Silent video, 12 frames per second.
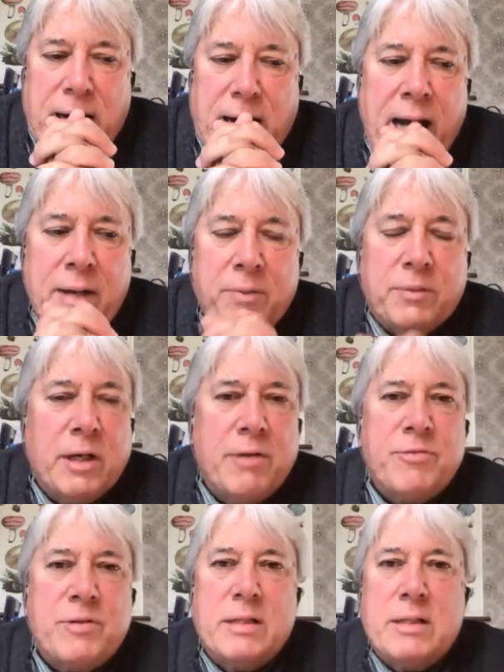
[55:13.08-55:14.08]
I
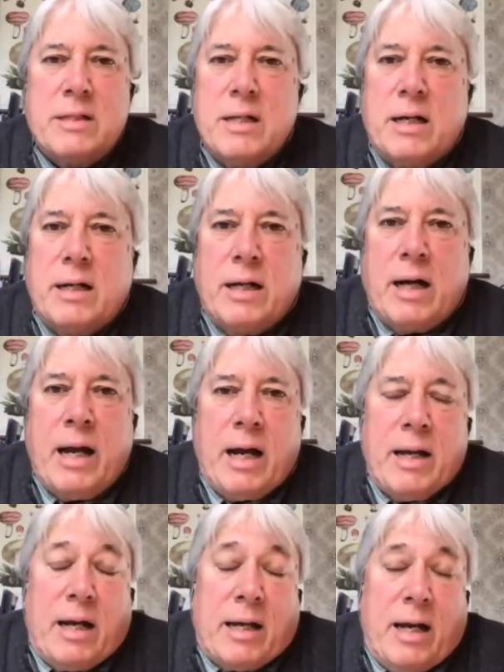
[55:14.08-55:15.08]
love I, I
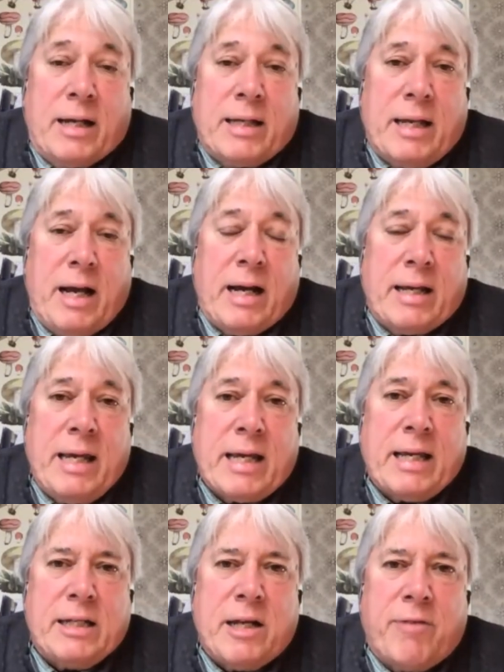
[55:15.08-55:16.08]
I I can't
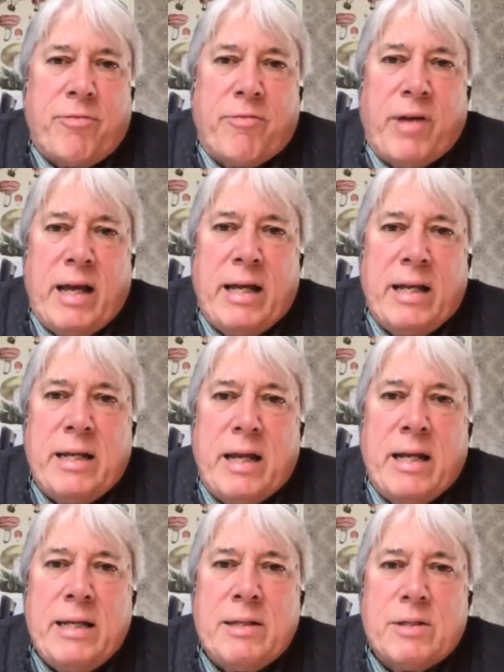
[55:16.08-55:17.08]
get enough of any
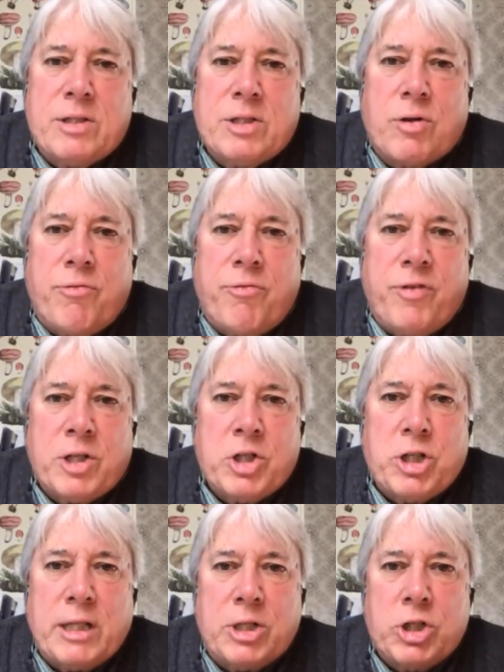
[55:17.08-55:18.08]
any sort of
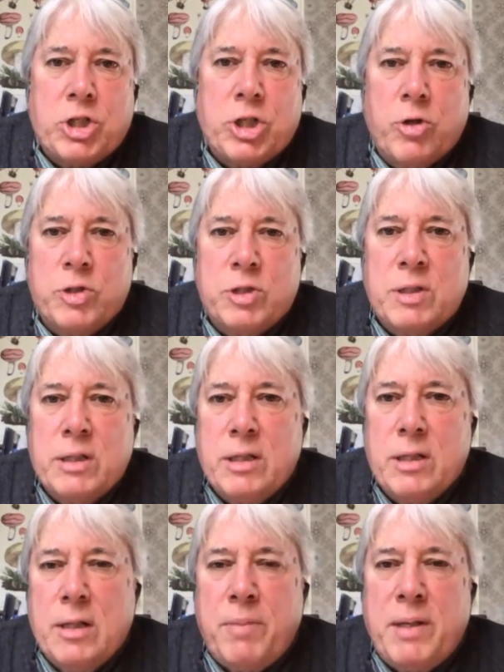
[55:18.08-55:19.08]
fiction that shows
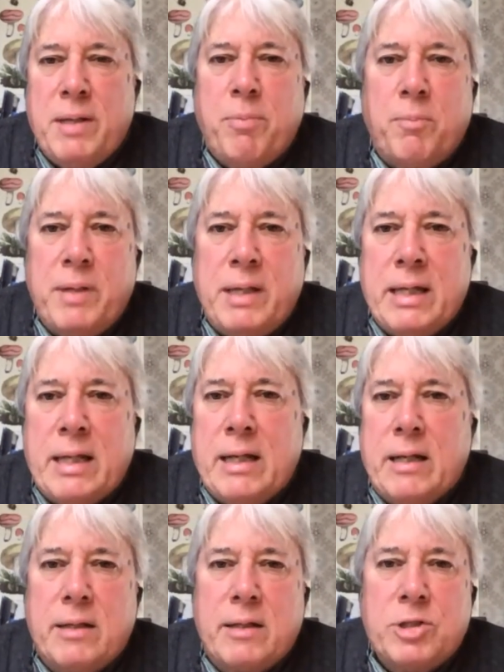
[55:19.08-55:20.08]
people being
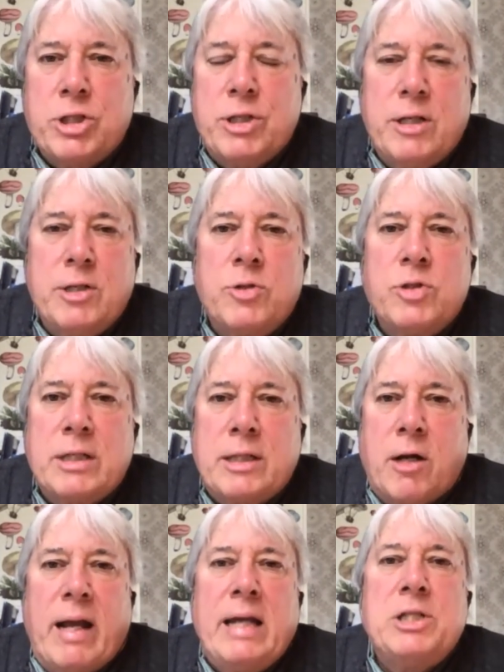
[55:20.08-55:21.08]
using
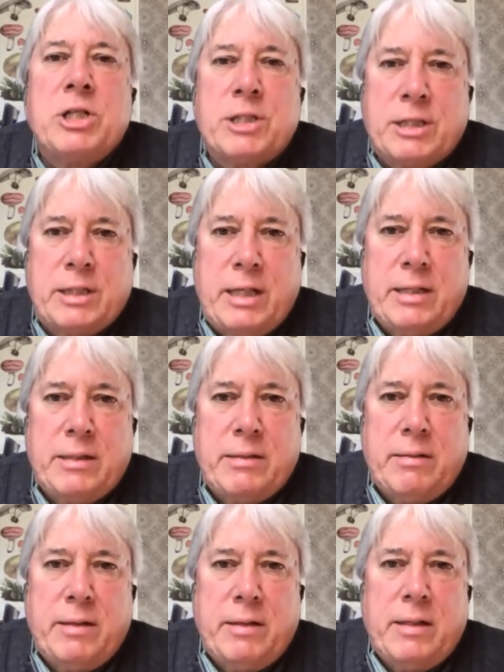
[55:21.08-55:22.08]
their agency.
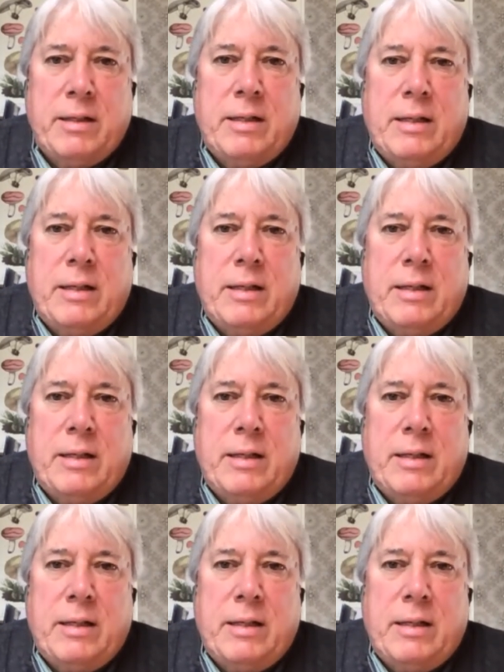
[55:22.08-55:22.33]
Yeah.